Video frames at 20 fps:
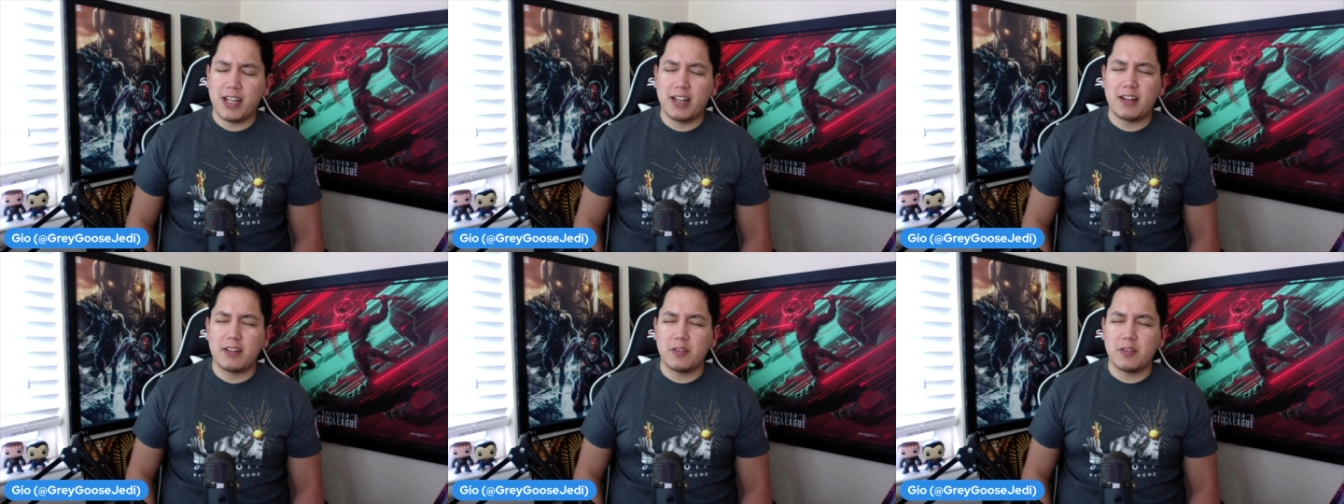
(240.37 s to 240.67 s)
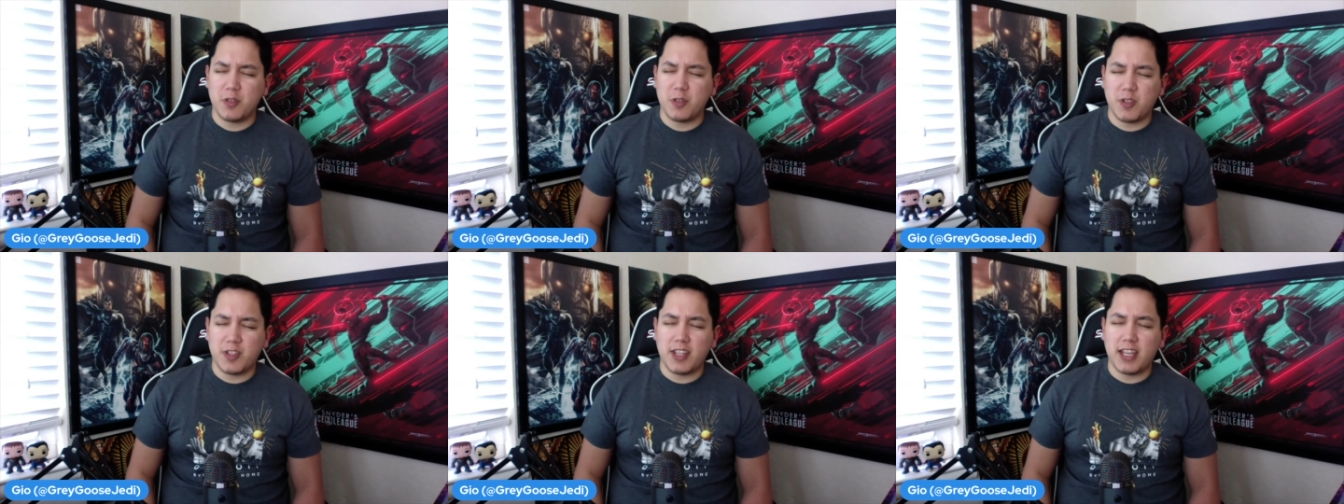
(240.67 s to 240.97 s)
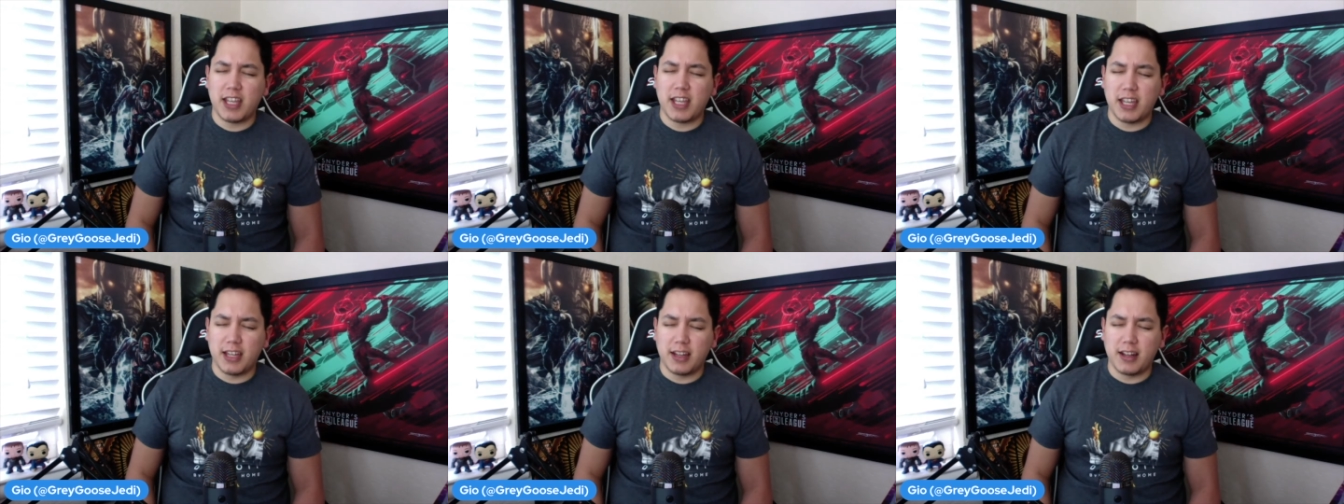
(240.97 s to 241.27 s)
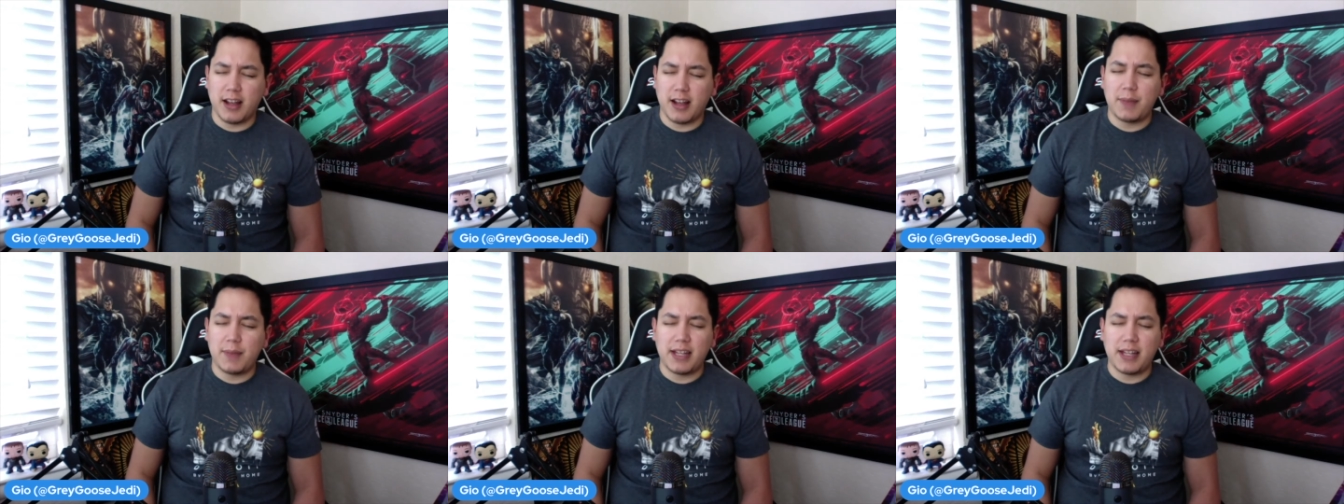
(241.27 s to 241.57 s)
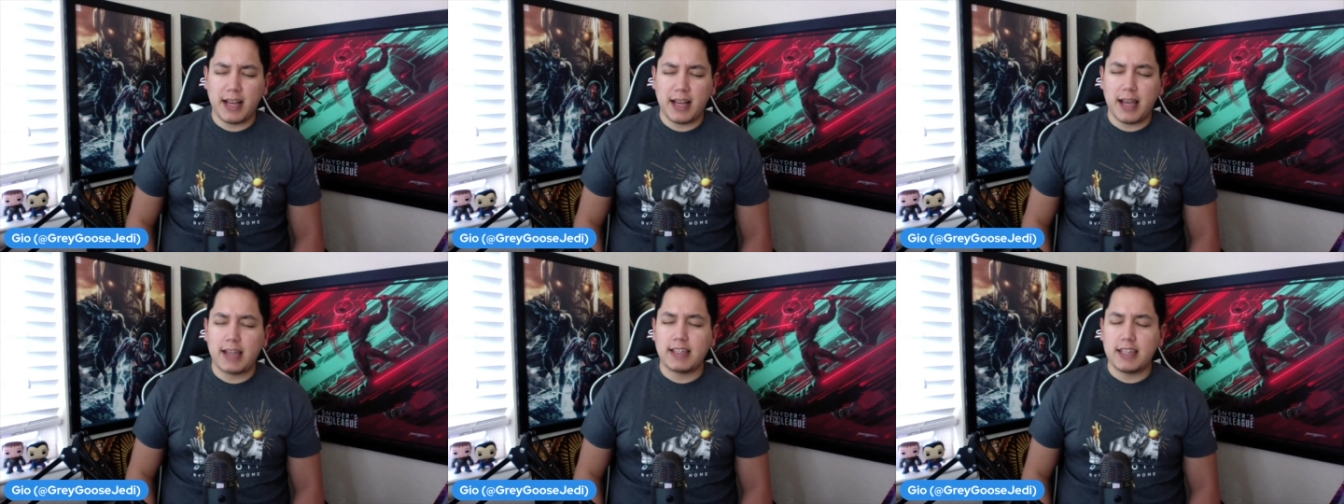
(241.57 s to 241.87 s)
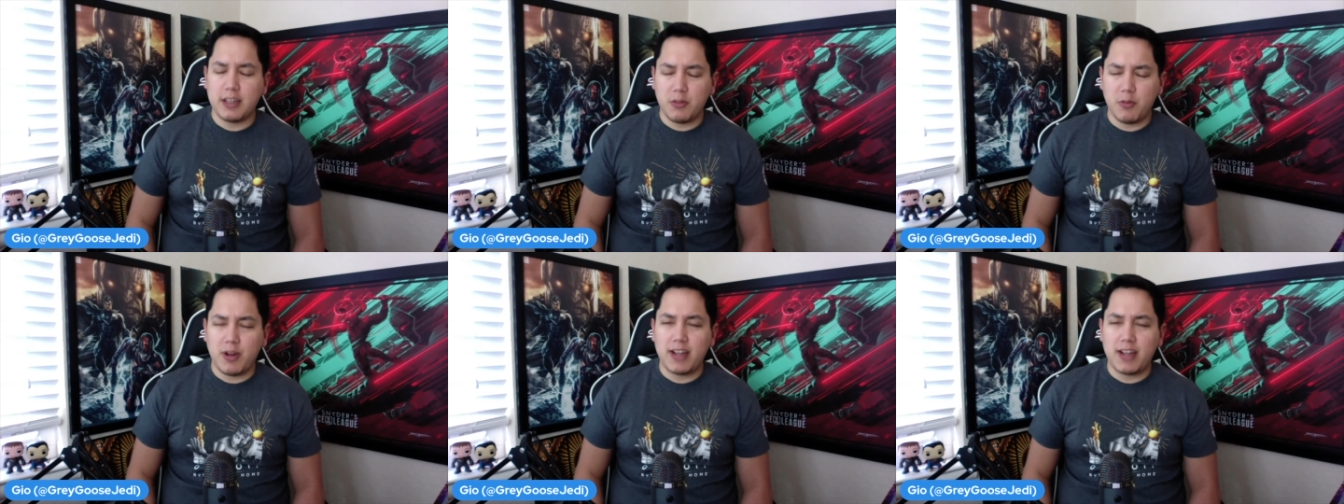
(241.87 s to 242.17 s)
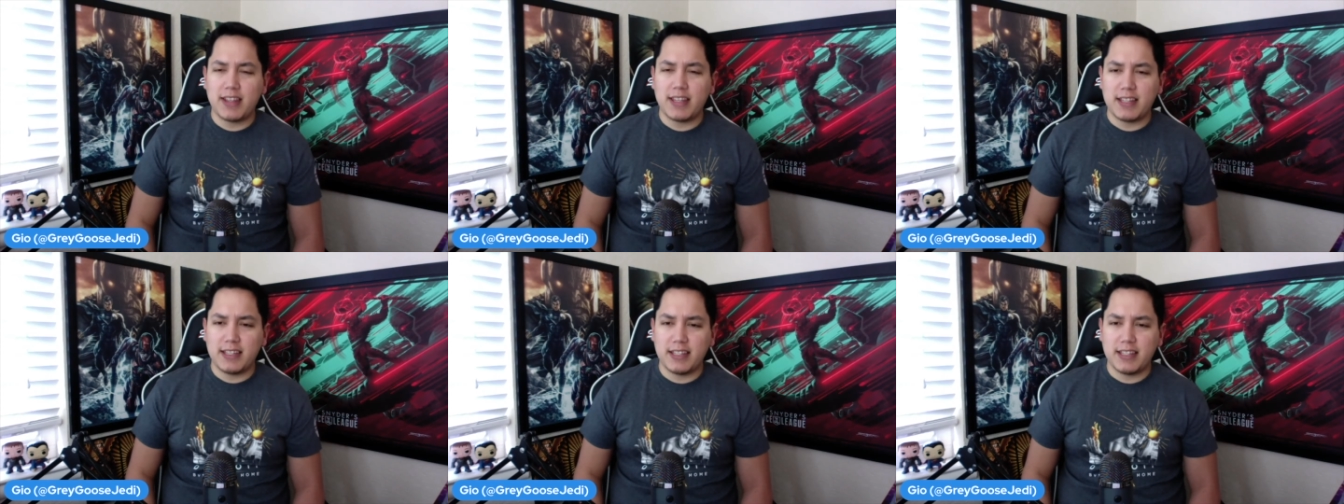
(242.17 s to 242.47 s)
understand. I mean, I get why
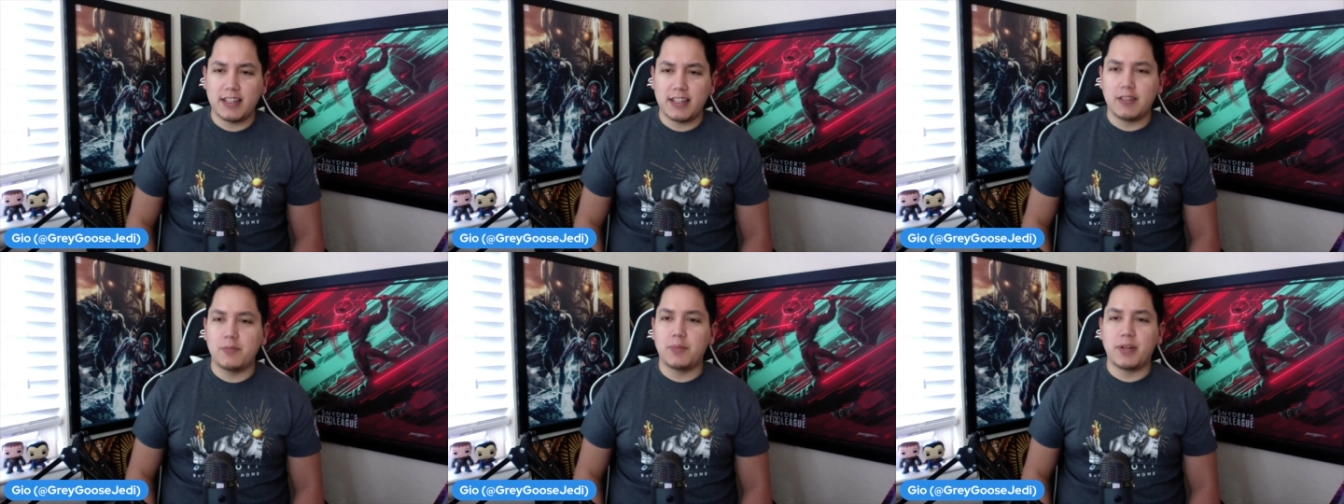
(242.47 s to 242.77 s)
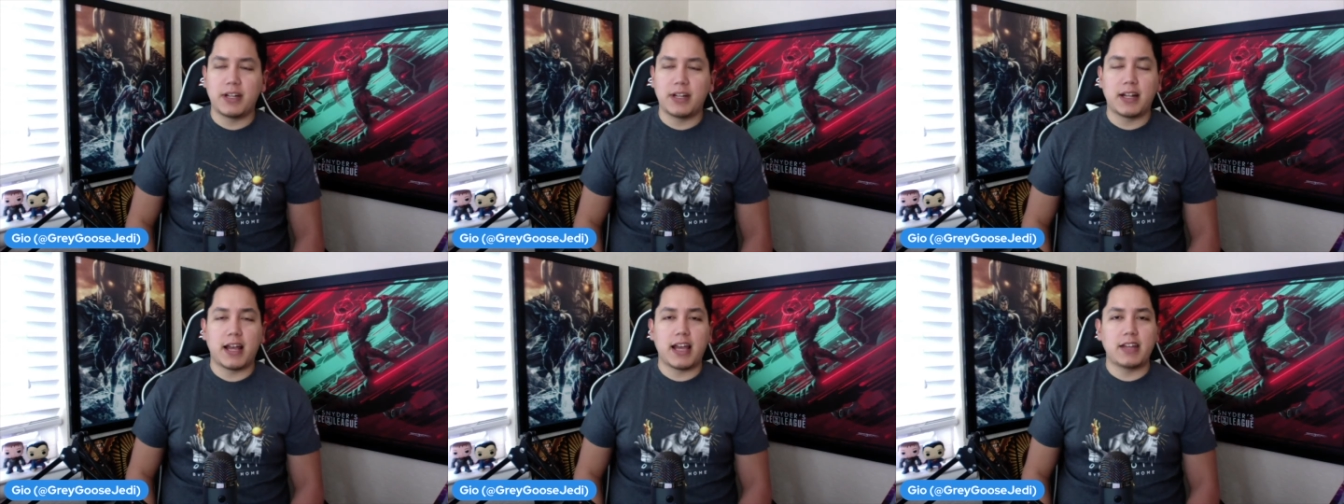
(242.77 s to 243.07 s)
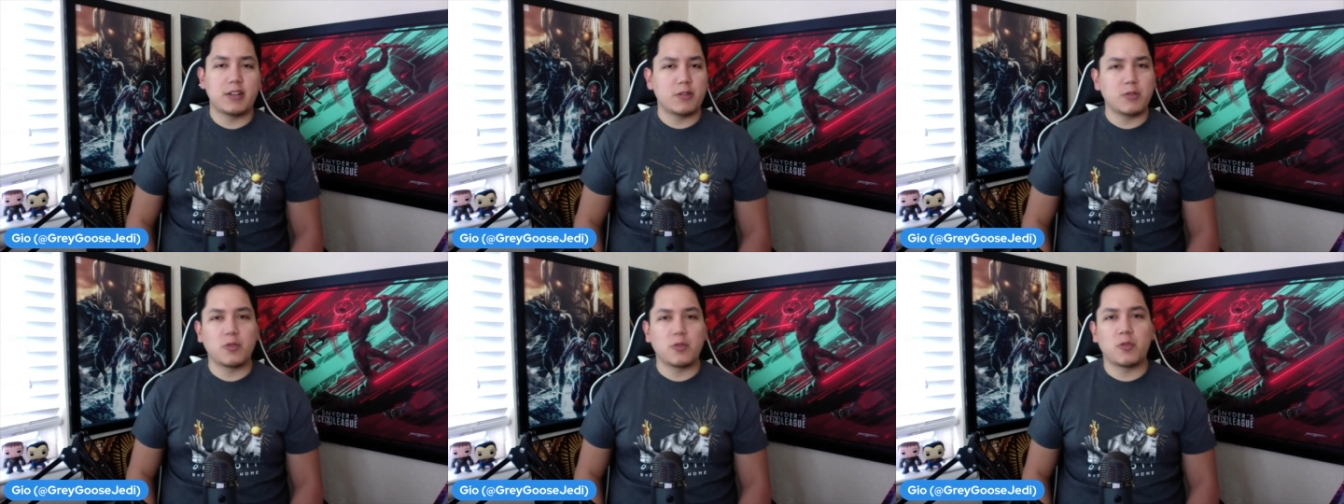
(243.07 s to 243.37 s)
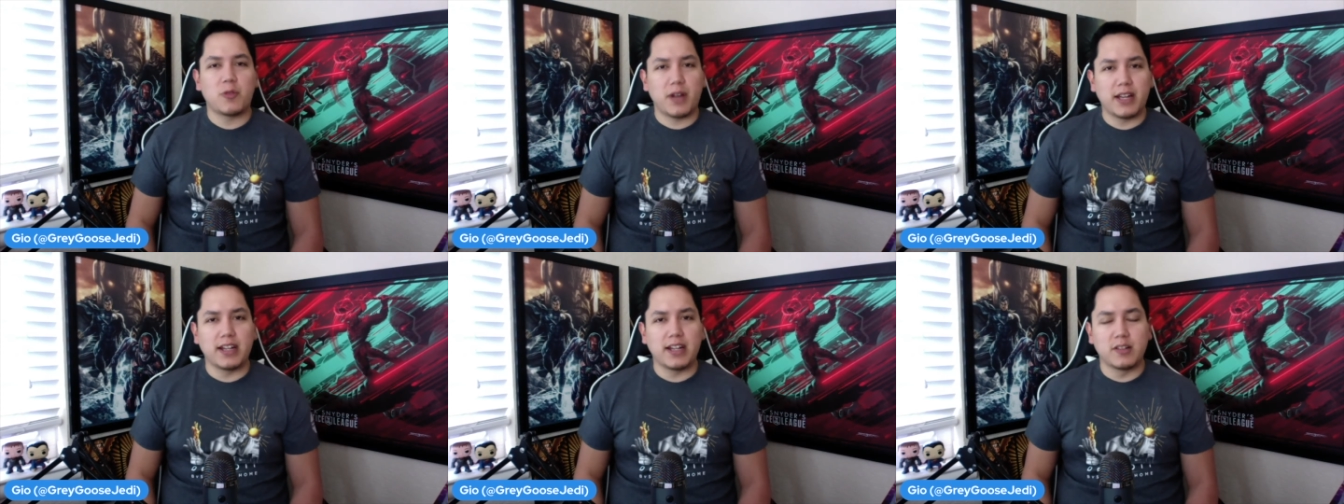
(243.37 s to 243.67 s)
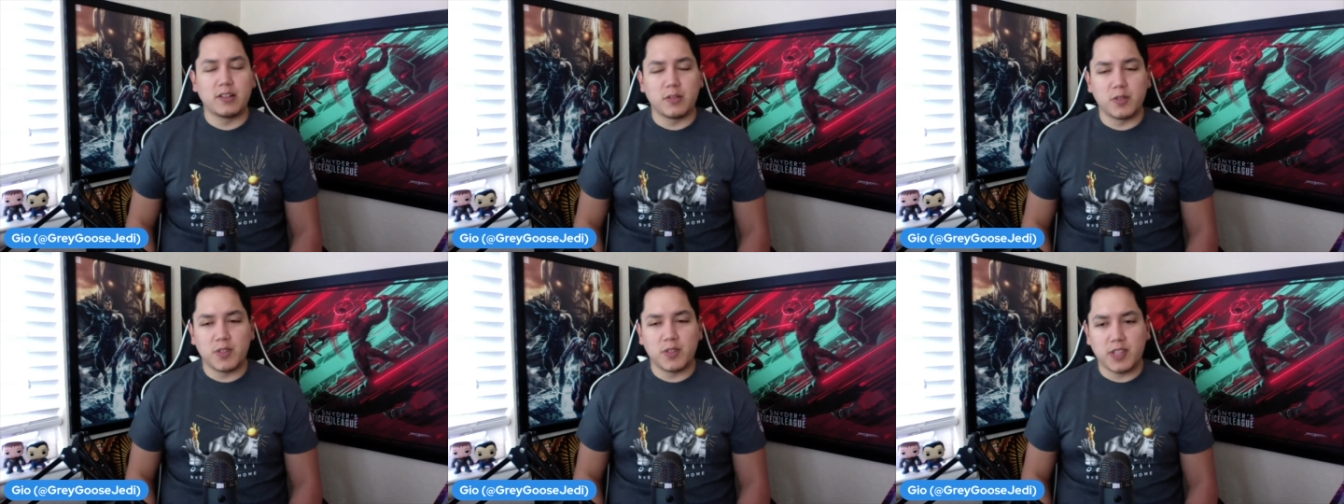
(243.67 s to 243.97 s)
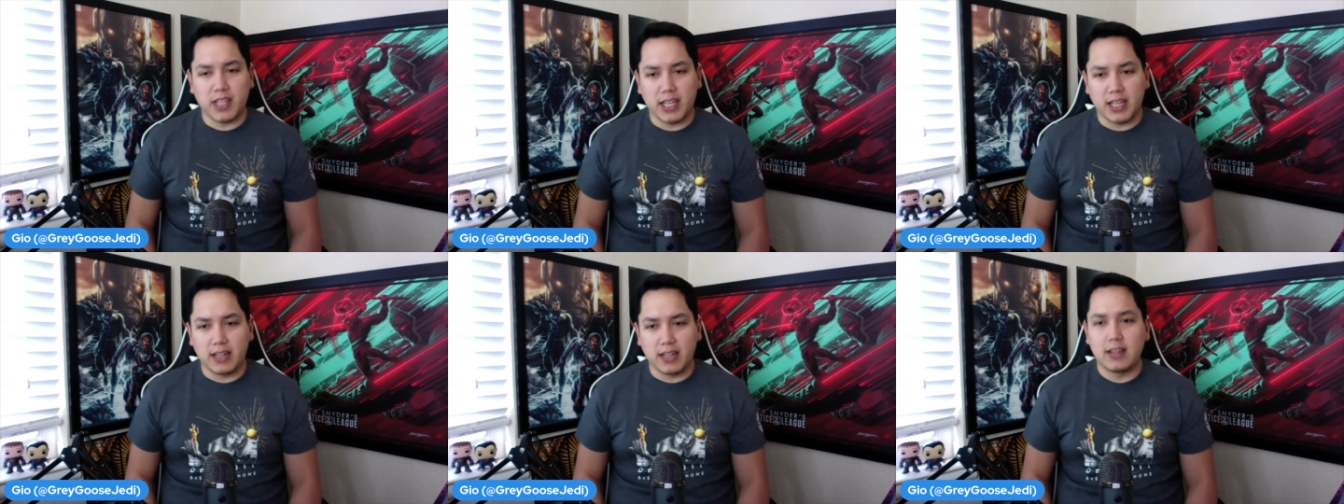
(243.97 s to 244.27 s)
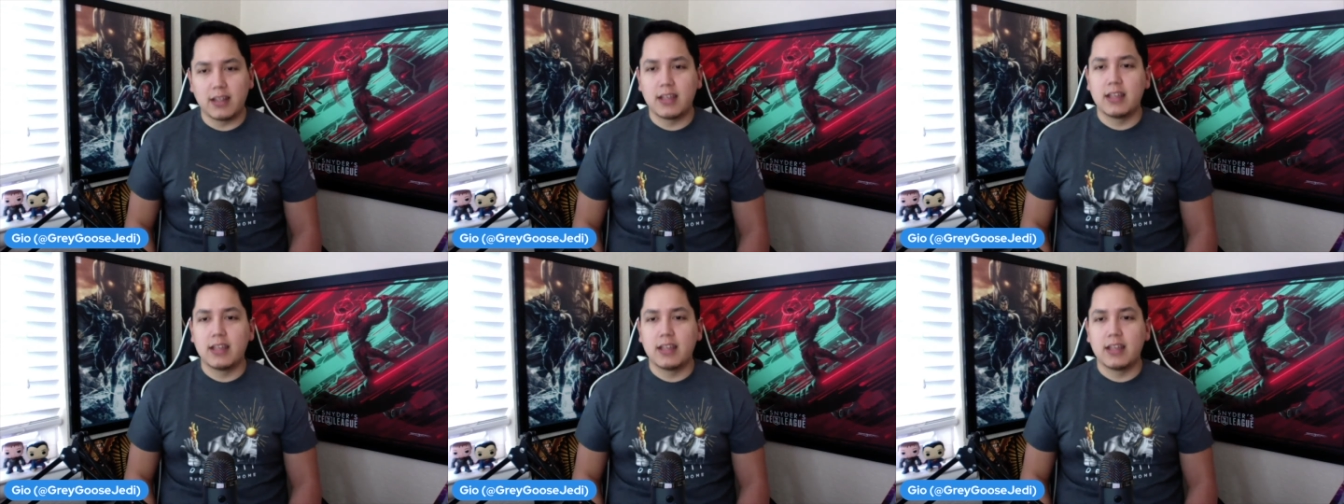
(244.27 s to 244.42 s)
they did it, but I don't quite understand.